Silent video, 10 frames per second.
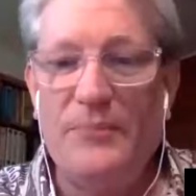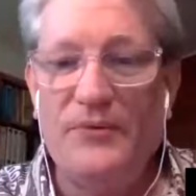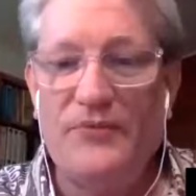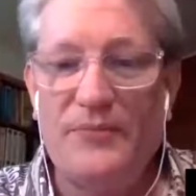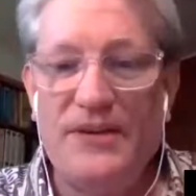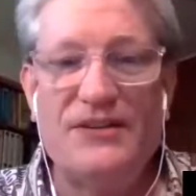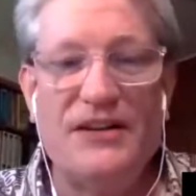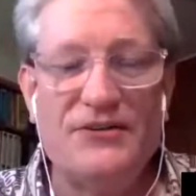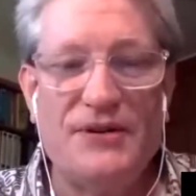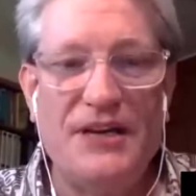from this
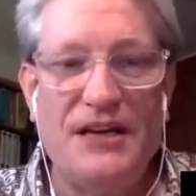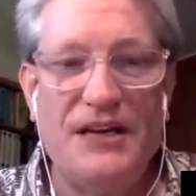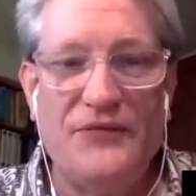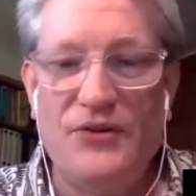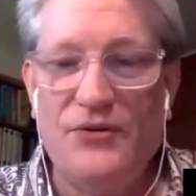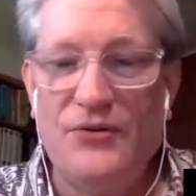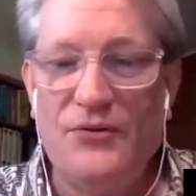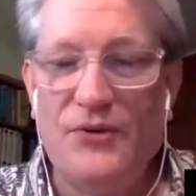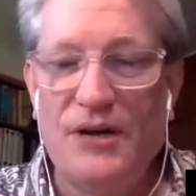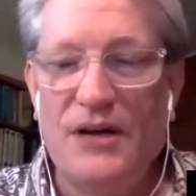country, if you